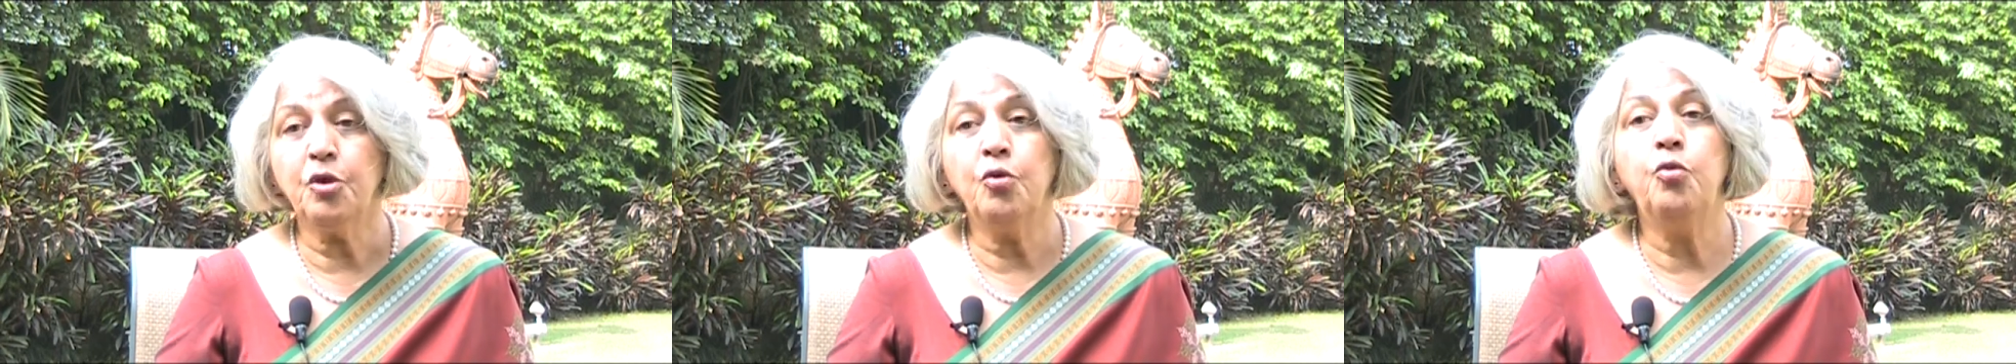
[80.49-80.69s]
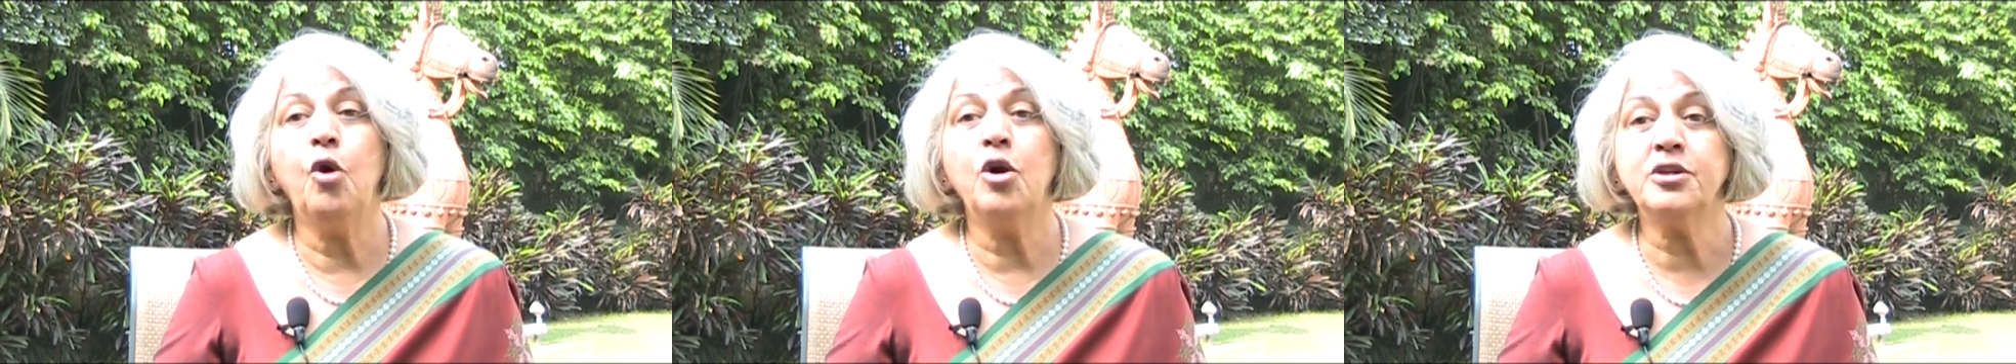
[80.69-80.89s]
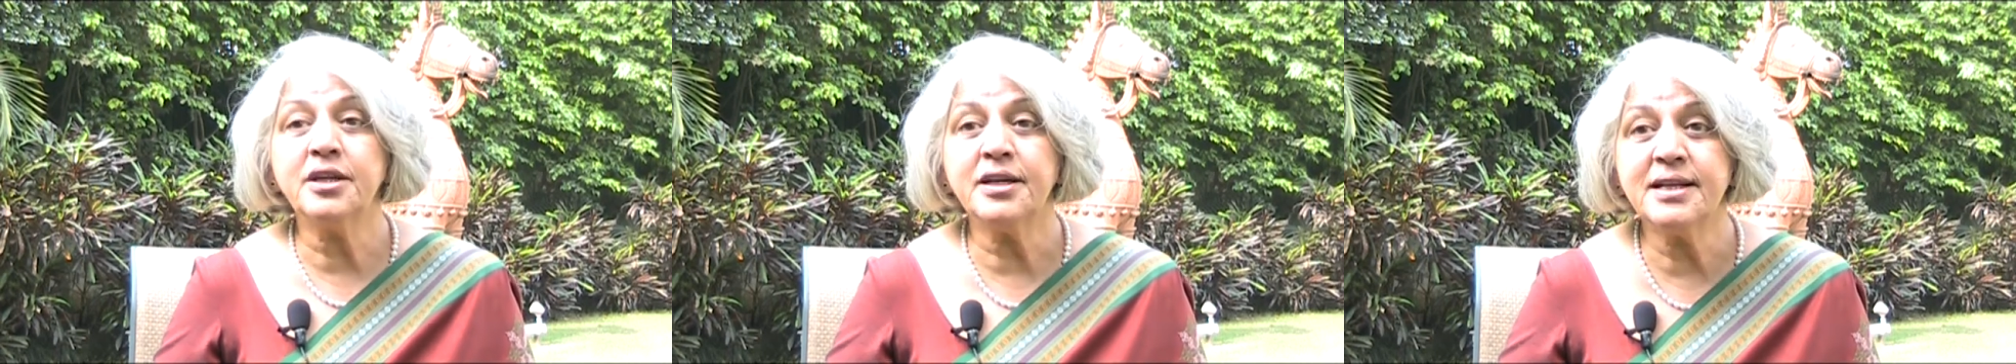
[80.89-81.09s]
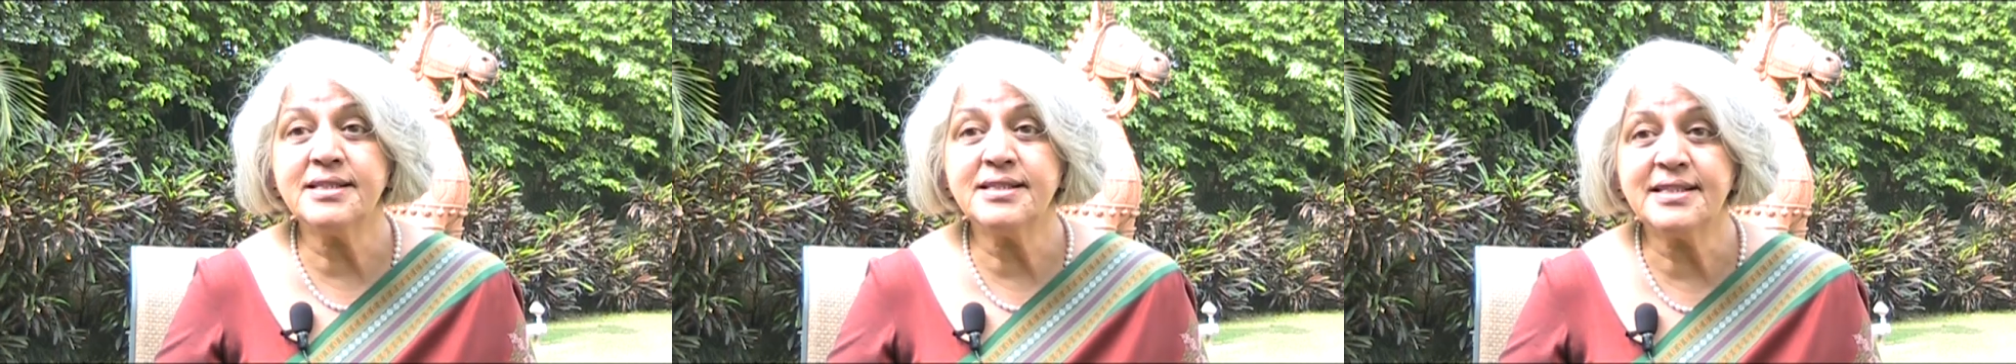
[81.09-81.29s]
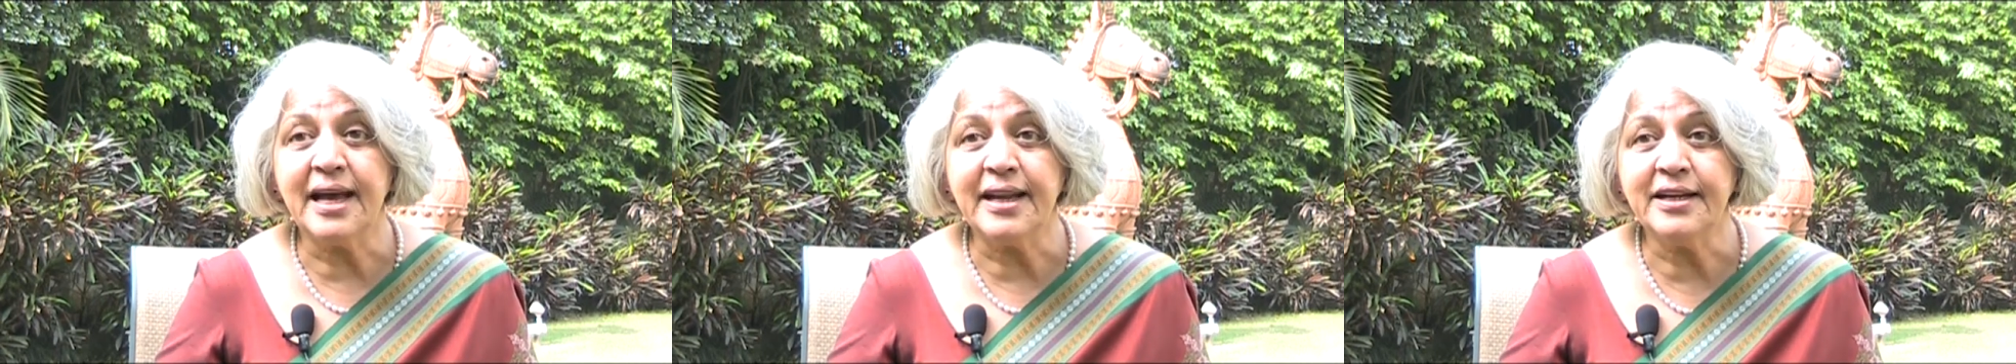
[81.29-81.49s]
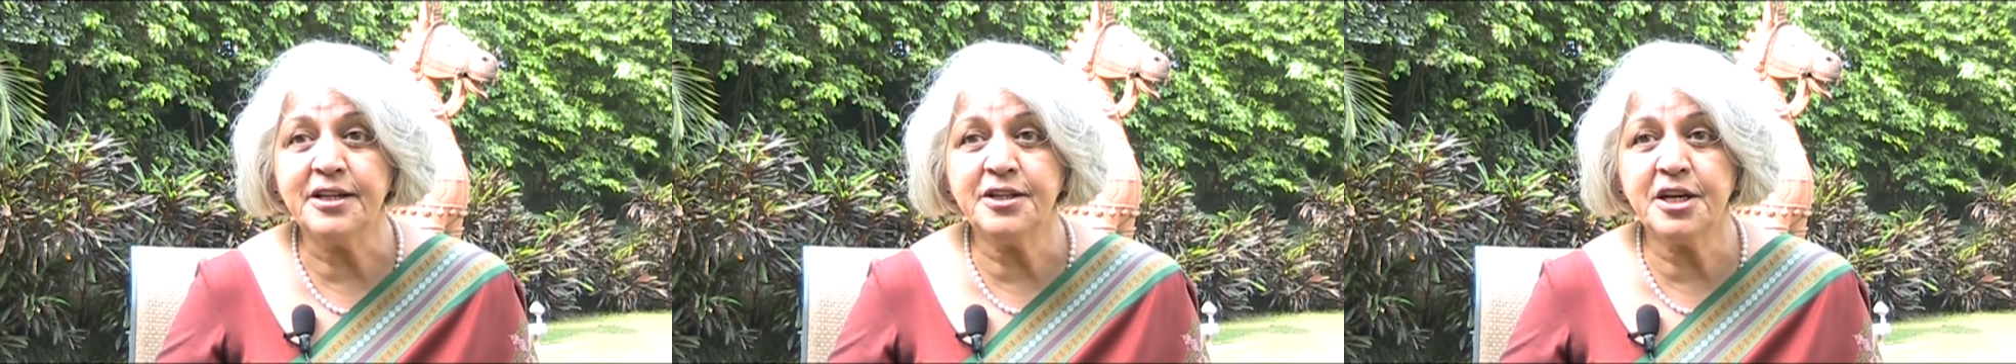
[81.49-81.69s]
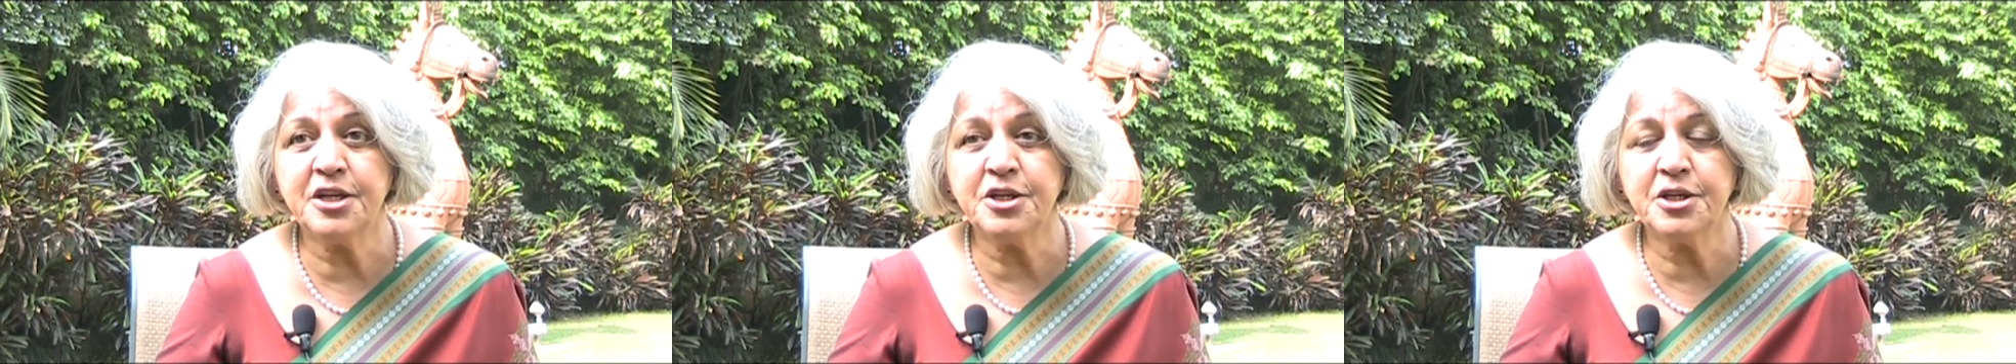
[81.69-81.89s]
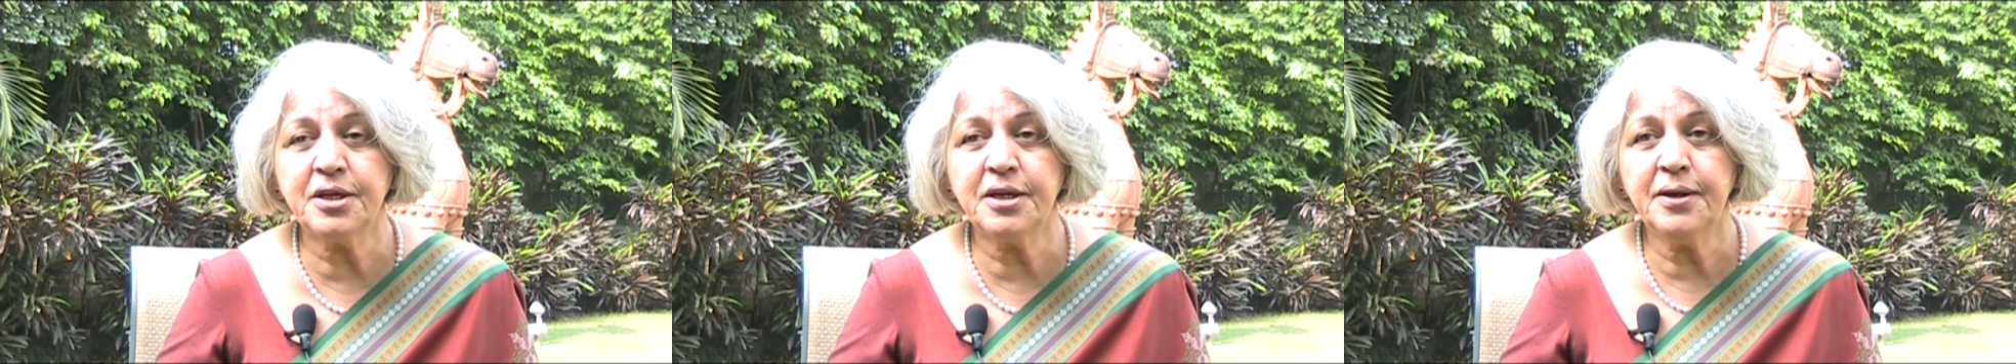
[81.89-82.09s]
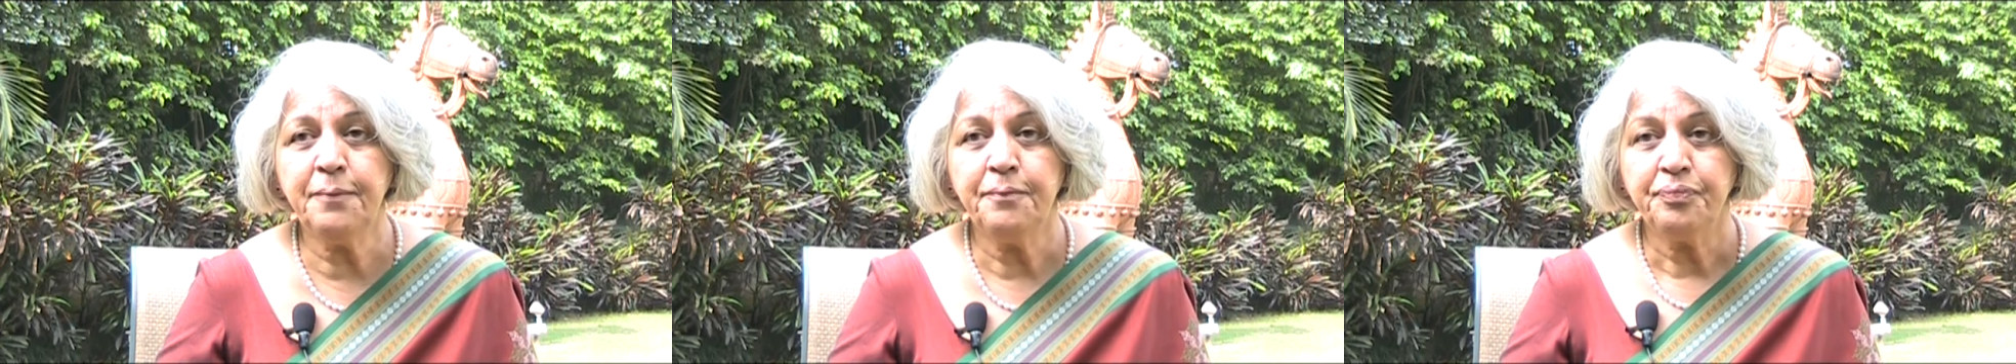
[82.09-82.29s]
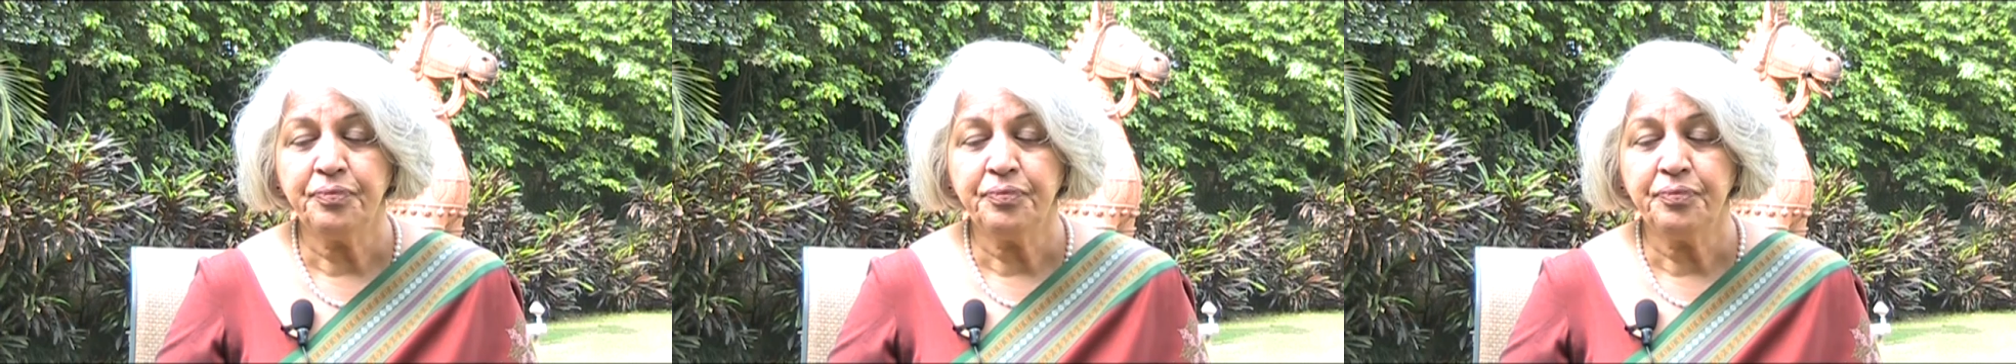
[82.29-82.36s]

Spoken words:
Water and sanitation